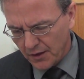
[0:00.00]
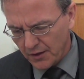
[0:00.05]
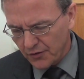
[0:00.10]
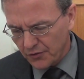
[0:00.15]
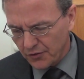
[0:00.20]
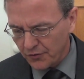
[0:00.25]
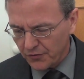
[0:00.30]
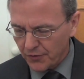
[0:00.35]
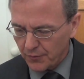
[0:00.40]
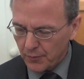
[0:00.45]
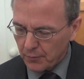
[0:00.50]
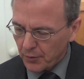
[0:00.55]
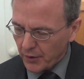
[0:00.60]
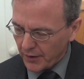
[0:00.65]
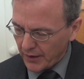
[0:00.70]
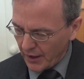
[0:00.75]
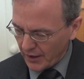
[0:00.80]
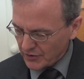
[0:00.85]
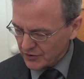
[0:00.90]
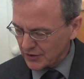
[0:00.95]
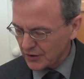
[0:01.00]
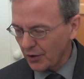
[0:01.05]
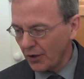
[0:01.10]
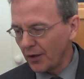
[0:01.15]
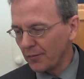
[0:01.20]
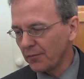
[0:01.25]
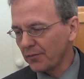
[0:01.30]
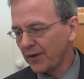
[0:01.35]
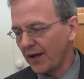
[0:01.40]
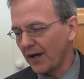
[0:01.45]
This is from the book actually
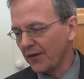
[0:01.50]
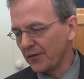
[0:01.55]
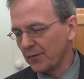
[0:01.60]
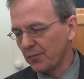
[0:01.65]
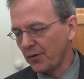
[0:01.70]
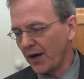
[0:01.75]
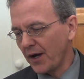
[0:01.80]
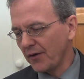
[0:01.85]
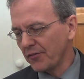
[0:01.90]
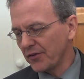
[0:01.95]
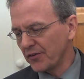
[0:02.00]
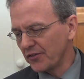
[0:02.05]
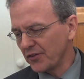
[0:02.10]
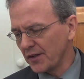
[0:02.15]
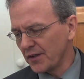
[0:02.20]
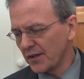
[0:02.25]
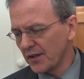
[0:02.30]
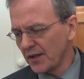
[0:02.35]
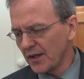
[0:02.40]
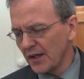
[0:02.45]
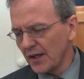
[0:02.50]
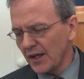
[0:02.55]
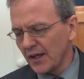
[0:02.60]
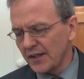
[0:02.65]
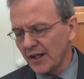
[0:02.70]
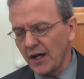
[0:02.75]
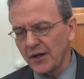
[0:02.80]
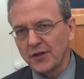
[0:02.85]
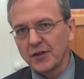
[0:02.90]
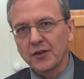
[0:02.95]
called Catholic Prophecy.
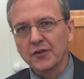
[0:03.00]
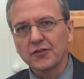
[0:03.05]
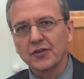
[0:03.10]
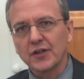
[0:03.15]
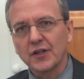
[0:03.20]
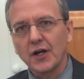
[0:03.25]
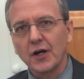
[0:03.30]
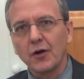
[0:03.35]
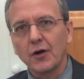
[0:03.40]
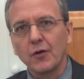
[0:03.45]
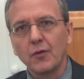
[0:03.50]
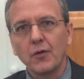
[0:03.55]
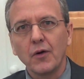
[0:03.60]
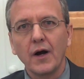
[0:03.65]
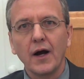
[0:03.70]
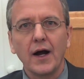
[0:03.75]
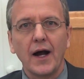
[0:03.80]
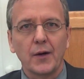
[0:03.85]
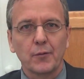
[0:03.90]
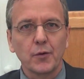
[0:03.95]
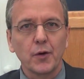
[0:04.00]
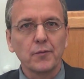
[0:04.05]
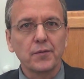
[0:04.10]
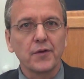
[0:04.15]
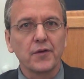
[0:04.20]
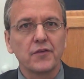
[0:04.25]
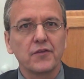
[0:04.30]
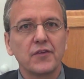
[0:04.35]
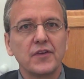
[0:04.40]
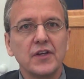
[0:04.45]
Now, years ago, I wrote
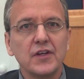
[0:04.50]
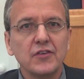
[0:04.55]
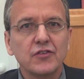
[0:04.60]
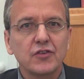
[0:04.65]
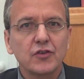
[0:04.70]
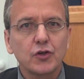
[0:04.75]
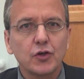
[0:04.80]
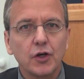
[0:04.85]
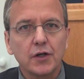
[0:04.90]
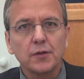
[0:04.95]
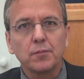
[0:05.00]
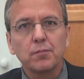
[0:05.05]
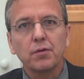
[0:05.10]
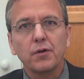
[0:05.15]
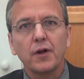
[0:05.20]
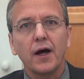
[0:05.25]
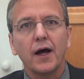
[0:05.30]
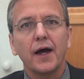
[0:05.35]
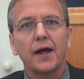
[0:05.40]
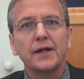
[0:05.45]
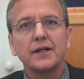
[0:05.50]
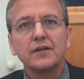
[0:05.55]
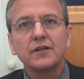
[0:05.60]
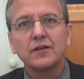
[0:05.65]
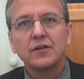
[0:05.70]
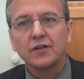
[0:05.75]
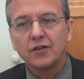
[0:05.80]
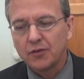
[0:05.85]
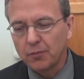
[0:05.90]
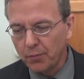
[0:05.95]
that these could apply
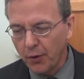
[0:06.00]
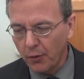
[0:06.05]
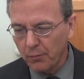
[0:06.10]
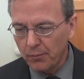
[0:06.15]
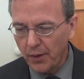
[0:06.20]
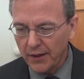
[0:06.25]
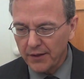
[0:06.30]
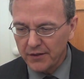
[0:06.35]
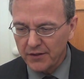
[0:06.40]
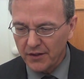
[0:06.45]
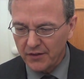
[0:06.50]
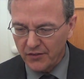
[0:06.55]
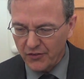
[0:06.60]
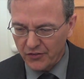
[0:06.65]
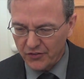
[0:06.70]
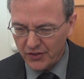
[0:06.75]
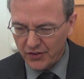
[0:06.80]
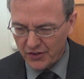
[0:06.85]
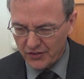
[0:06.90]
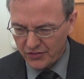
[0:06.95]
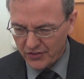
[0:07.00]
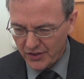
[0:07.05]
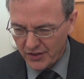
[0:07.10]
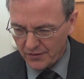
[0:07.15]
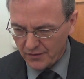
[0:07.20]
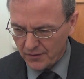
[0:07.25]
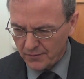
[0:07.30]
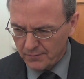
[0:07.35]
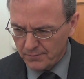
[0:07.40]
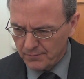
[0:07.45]
to Pope Benedict
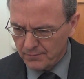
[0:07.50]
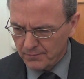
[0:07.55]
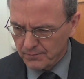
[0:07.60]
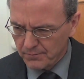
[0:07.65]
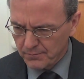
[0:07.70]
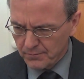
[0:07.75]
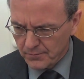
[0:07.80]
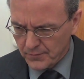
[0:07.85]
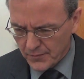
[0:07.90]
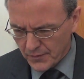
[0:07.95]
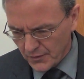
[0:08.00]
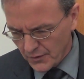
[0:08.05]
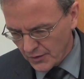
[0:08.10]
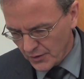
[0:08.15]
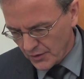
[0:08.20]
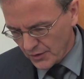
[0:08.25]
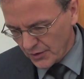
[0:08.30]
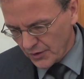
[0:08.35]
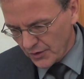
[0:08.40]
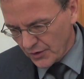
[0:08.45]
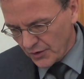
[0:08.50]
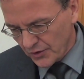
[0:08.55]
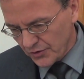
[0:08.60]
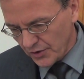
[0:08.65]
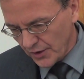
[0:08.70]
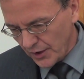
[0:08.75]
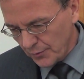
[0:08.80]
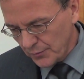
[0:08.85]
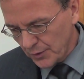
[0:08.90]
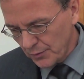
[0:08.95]
XVI.
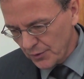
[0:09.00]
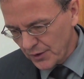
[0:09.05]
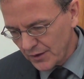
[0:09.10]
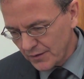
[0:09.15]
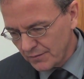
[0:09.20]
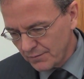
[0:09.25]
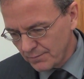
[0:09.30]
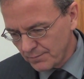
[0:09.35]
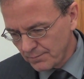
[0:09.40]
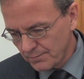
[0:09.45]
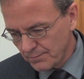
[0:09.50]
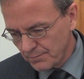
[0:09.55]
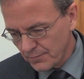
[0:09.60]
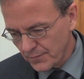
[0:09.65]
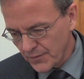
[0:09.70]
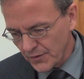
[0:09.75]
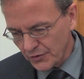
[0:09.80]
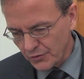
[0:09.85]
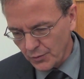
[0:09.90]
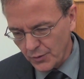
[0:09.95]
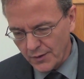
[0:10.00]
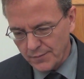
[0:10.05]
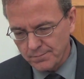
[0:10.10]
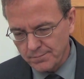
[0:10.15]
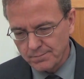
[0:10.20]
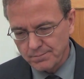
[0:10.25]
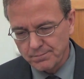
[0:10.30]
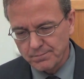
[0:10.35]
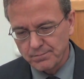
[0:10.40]
So let me read this one.